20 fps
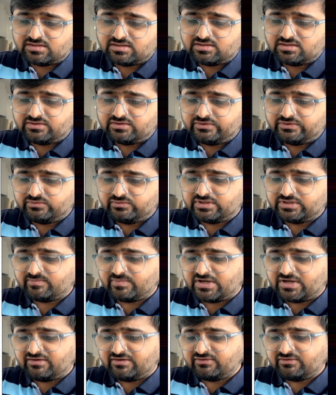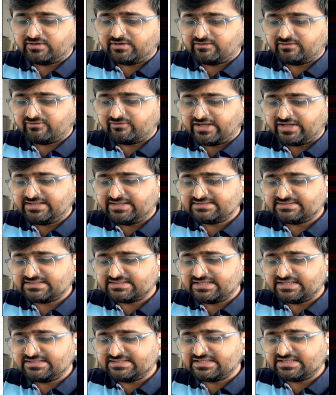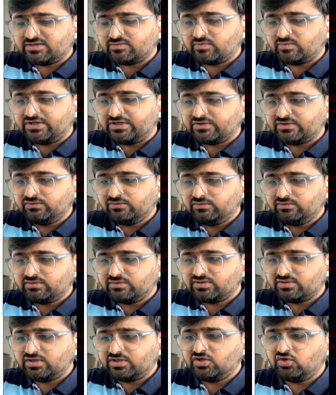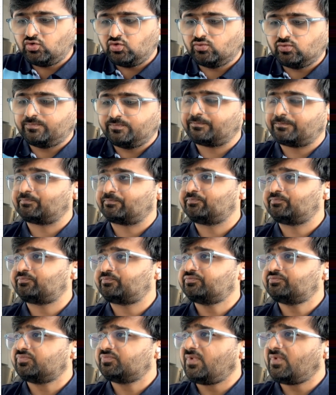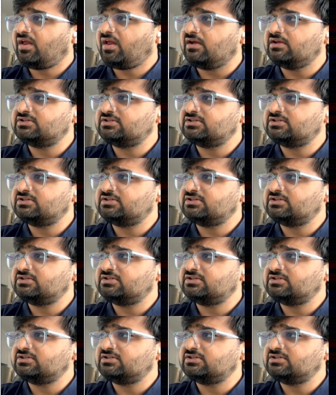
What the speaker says: to the power of x is equal to u. So